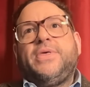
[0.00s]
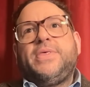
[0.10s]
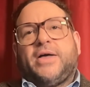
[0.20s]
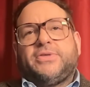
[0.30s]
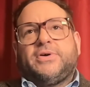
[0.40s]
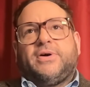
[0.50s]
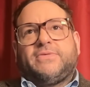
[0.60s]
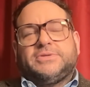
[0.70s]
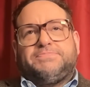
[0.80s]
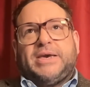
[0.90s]
other, of
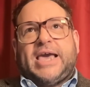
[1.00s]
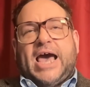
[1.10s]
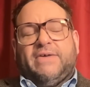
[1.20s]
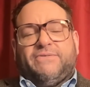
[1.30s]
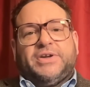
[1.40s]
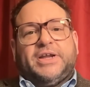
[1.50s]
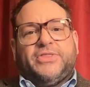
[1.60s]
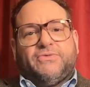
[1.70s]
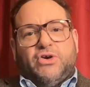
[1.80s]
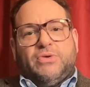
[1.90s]
course, big elephant in
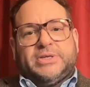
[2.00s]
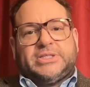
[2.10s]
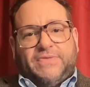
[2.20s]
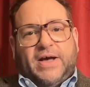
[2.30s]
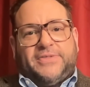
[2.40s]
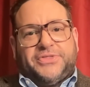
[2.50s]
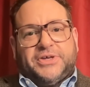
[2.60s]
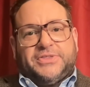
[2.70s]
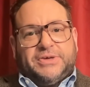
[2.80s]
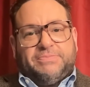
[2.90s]
the room is the fact
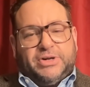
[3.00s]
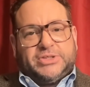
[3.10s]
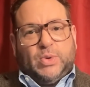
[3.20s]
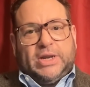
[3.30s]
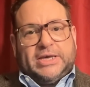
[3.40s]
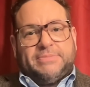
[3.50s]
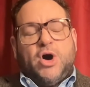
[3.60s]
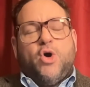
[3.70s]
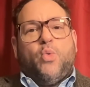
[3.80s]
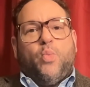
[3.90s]
that Prince William
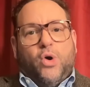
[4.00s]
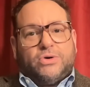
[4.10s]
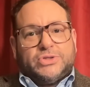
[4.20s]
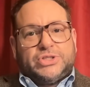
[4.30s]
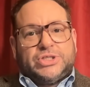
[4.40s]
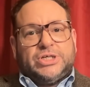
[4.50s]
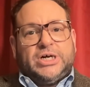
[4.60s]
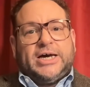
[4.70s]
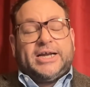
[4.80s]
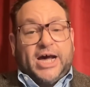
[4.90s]
was
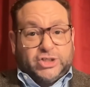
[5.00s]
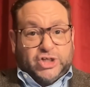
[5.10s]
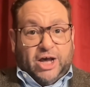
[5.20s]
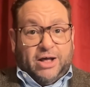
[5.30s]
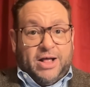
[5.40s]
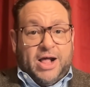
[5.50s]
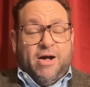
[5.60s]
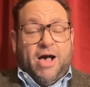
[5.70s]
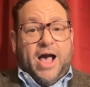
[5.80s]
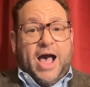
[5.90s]
an usher,
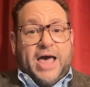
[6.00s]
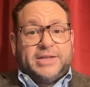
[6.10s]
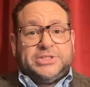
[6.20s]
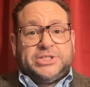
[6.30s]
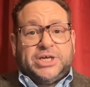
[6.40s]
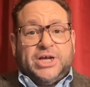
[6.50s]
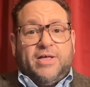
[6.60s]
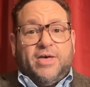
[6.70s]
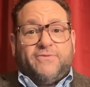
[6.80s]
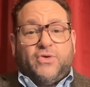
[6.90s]
and
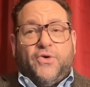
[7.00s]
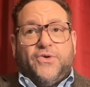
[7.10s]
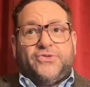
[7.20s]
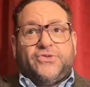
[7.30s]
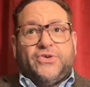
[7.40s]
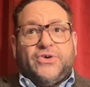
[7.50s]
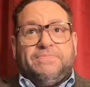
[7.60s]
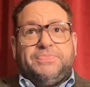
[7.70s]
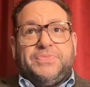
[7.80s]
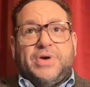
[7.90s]
of course,
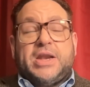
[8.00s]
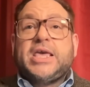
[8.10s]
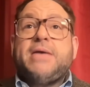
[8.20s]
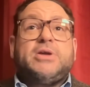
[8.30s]
and again,